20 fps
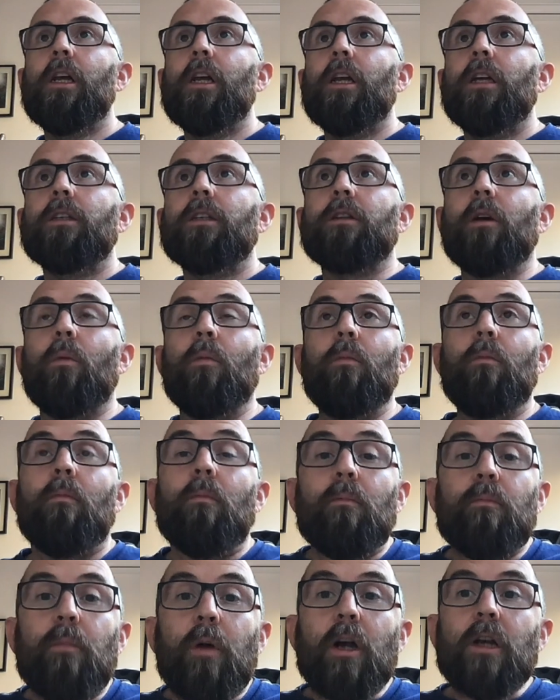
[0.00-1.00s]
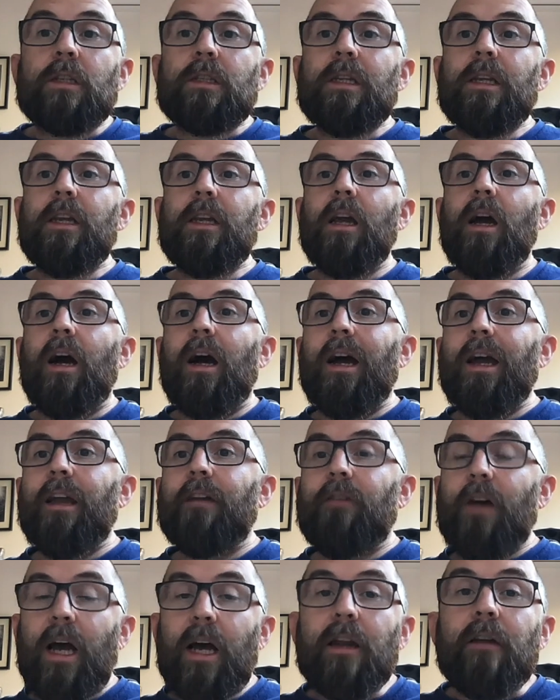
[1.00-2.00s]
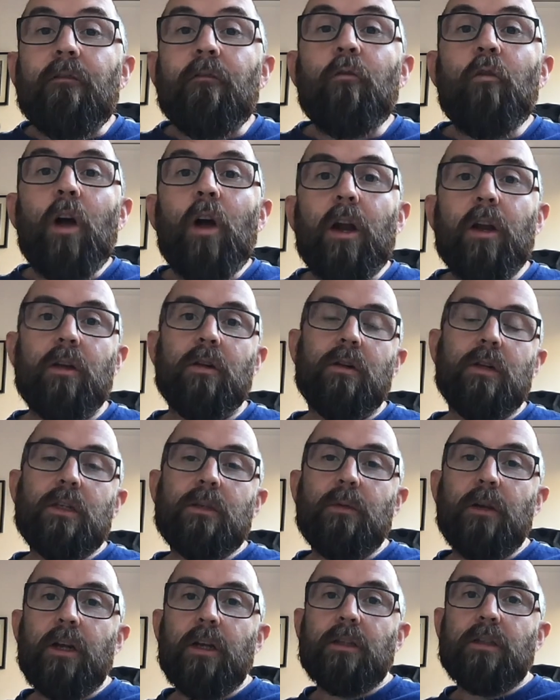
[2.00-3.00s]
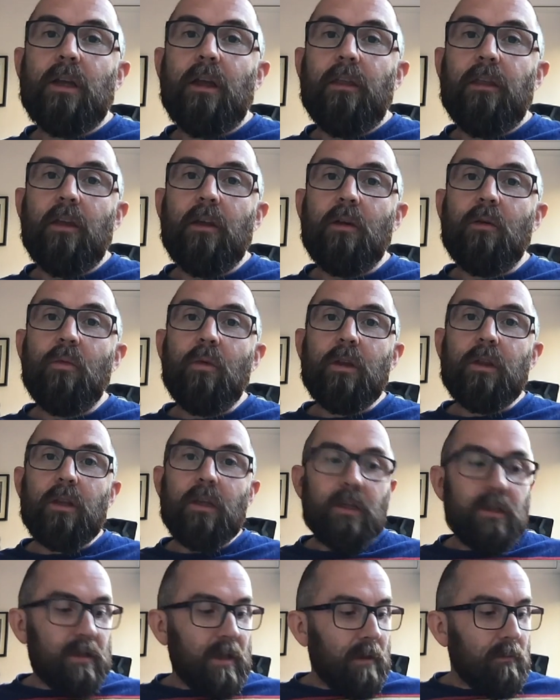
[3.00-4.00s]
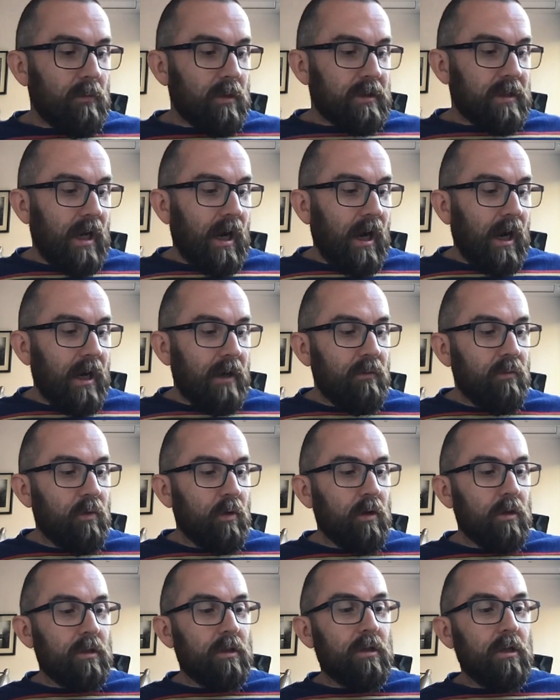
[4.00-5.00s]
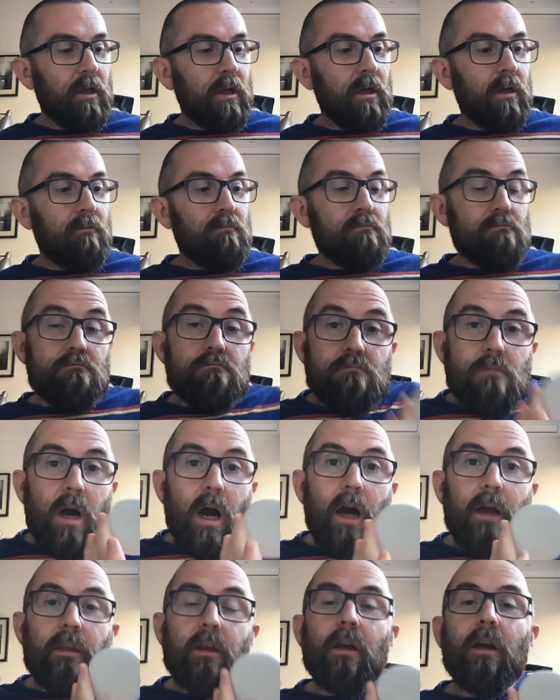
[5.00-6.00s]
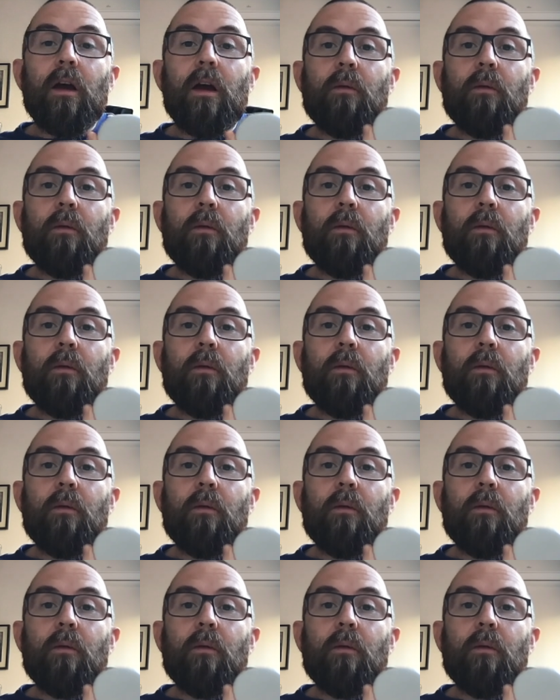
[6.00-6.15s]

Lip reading: So personally, I have had a very good experience, I think, with these Zenbuds. I think I